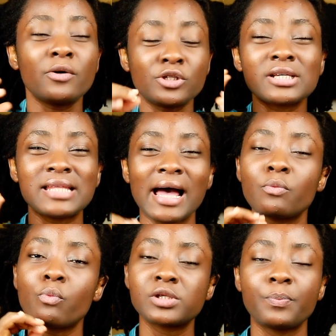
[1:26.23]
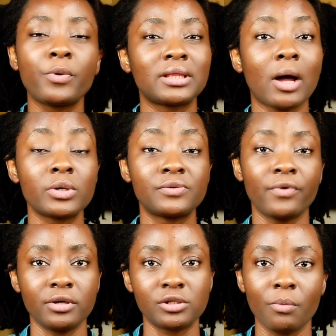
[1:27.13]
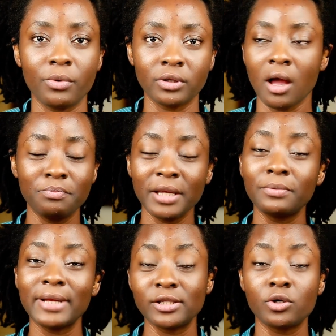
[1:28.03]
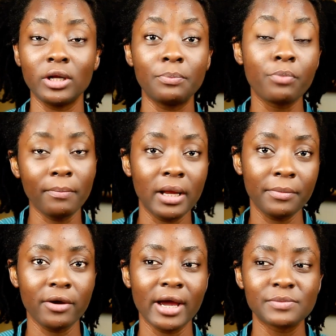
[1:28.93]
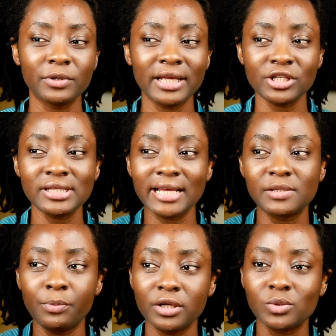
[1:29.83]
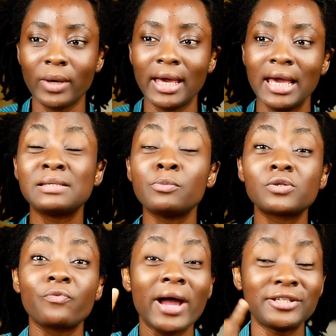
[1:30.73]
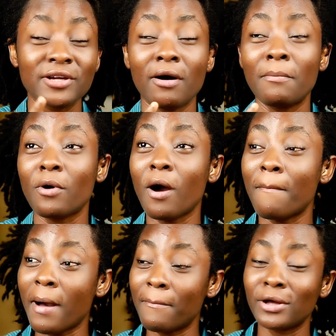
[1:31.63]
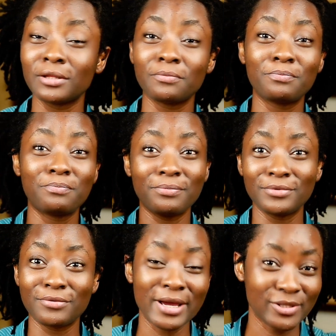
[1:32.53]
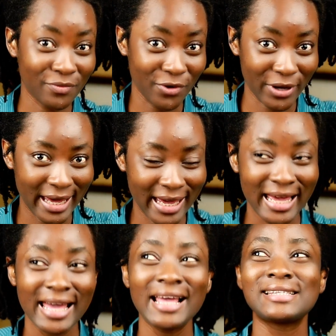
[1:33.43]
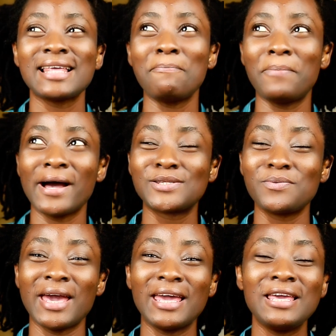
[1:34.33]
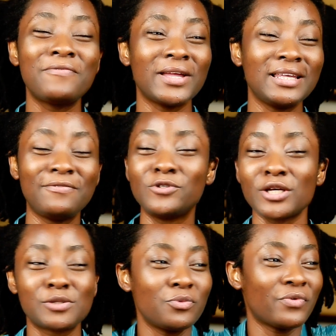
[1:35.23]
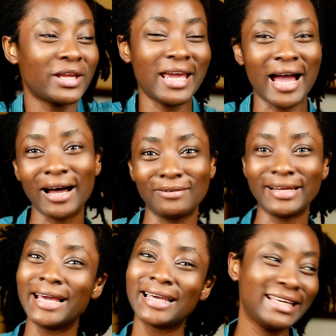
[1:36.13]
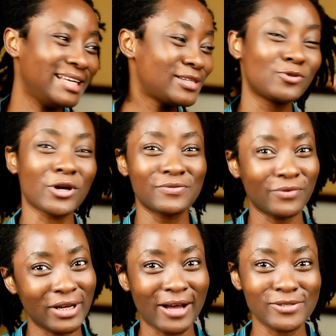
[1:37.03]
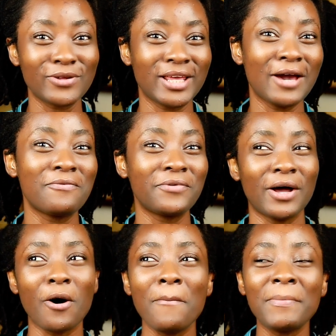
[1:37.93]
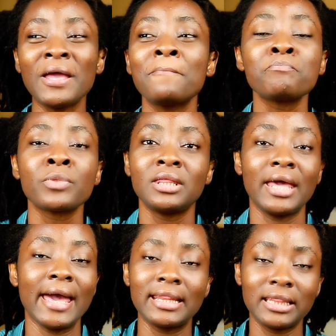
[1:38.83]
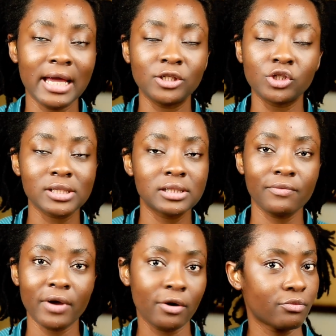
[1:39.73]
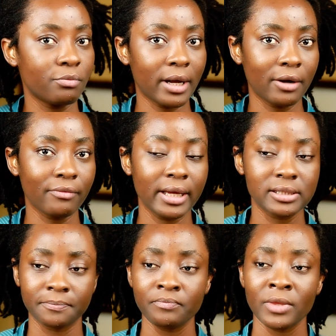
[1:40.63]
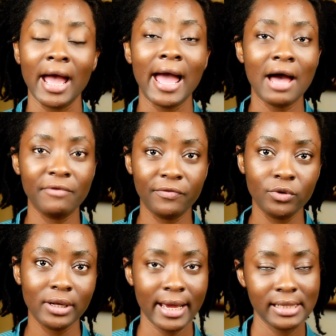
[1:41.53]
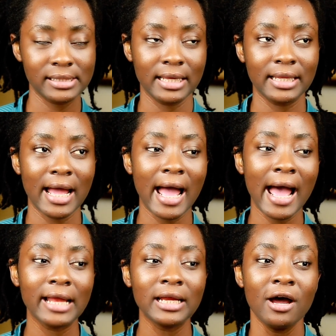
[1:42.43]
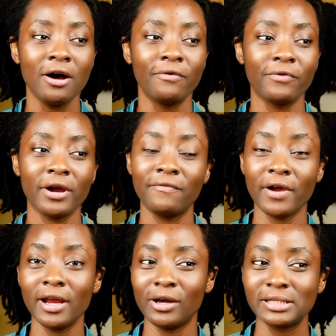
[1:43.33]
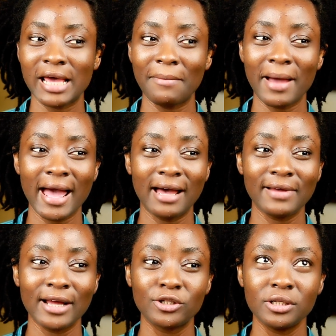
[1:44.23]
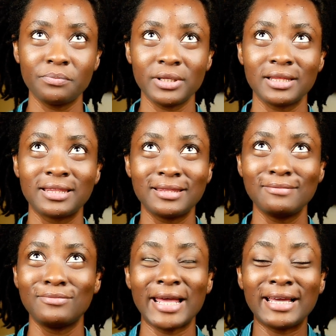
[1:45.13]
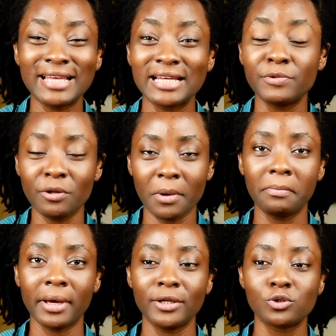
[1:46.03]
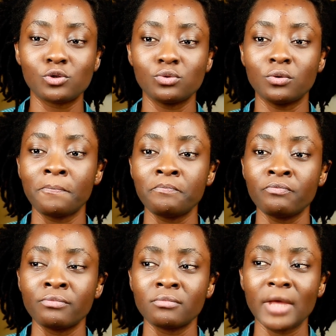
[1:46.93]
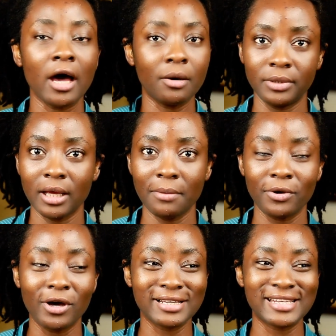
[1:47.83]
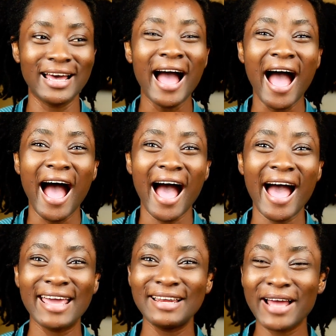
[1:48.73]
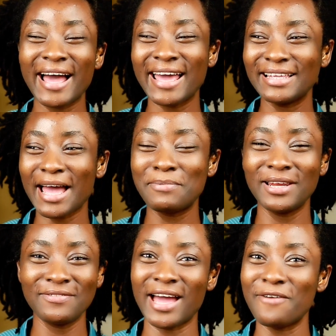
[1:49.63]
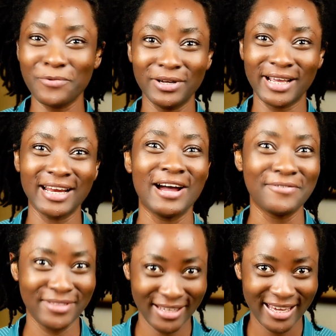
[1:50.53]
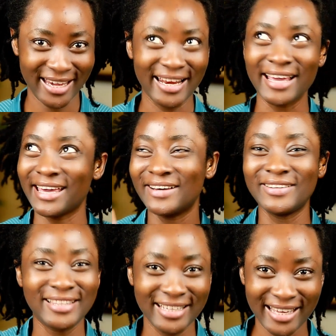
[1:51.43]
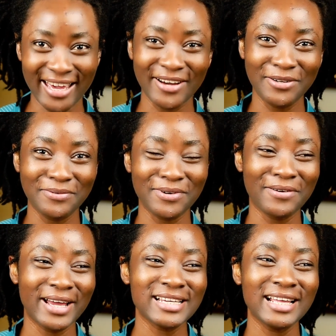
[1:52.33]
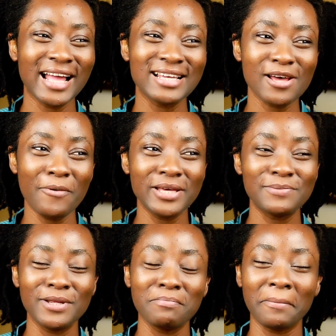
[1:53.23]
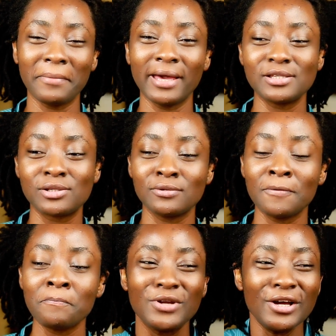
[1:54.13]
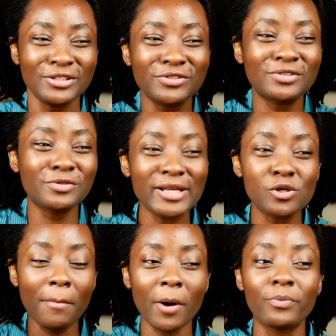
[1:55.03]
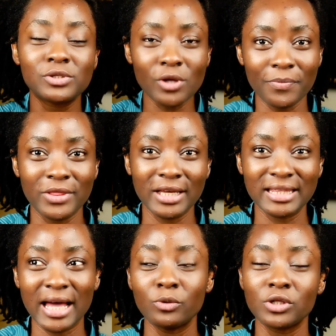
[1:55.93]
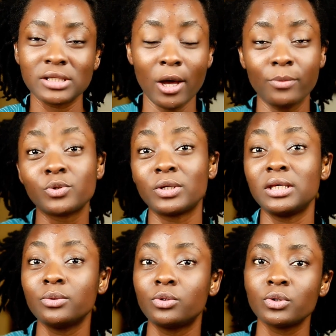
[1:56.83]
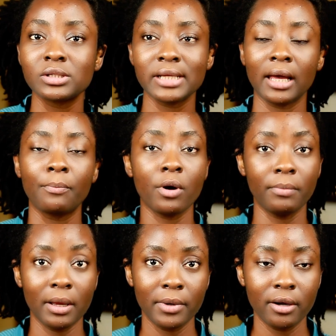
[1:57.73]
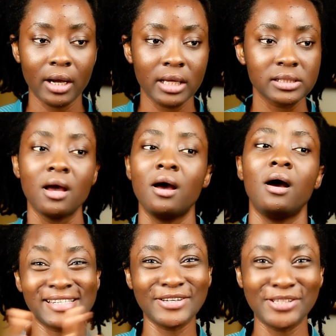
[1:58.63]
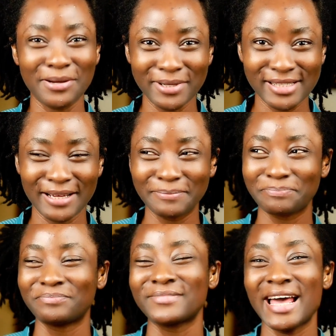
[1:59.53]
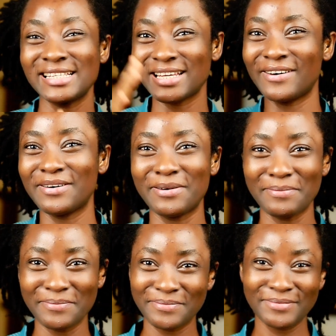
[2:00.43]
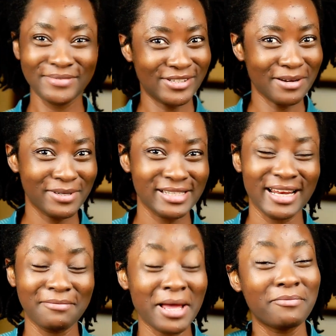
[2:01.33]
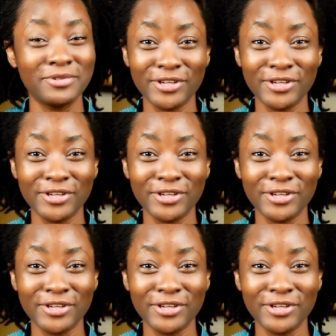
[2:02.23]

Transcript: there was just that spot that was very stubborn. Many people like to call it problem areas, but there's just that spot where the most fragile among the rest of your hair is that part where if you just move anyhow, like it will just fall out, all the hair will fall out, or maybe the hair there just never grew back, right? I have a few clients like that, and for a very long time I have actually been like, it has been on my mind to help them, because I believe that everyone can have thick hair, like healthy thick hair all over, right? And it has always been in my mind to try to come up with something that will just help to heal those like problem areas. I sell shea butter. I sell shea butter. Like I've